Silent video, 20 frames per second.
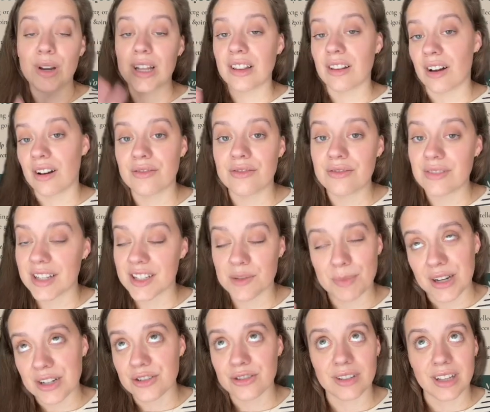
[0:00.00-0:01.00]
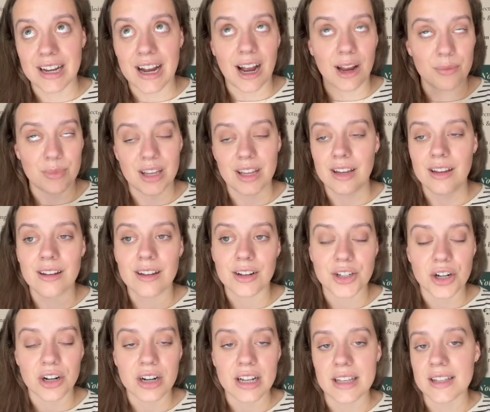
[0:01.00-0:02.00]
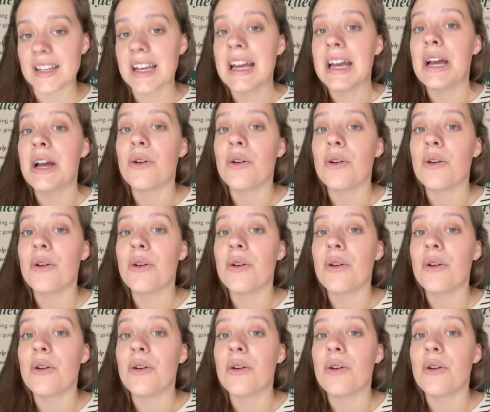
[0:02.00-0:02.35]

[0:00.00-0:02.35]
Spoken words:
we love, especially IP attorneys,